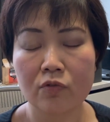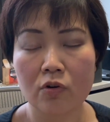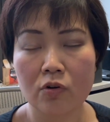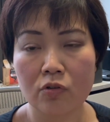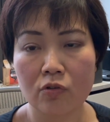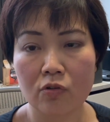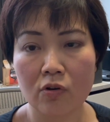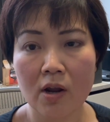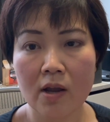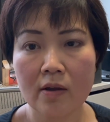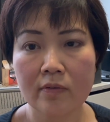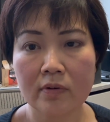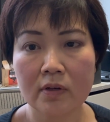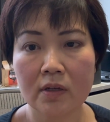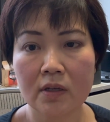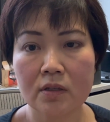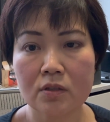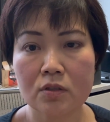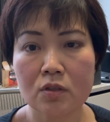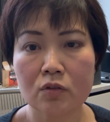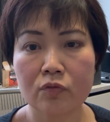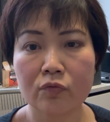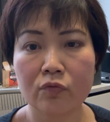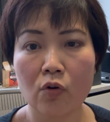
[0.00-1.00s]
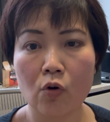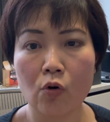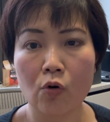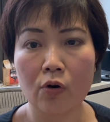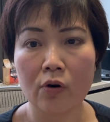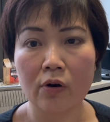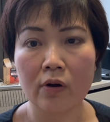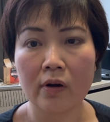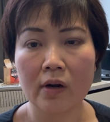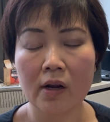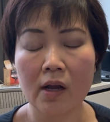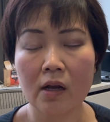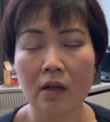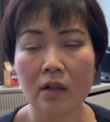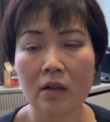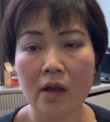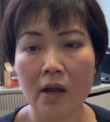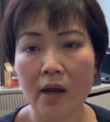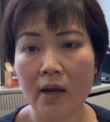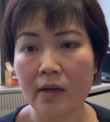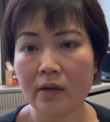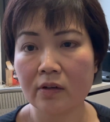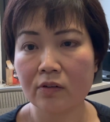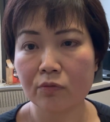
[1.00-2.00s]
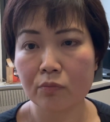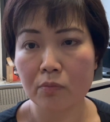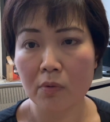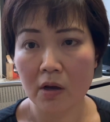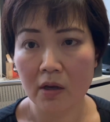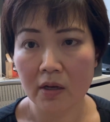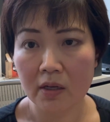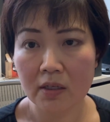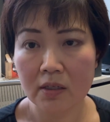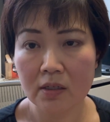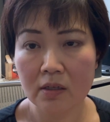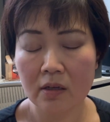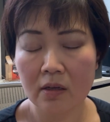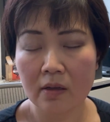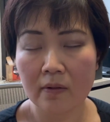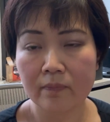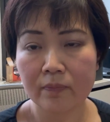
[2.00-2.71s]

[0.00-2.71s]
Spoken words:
further evidence for a client of mine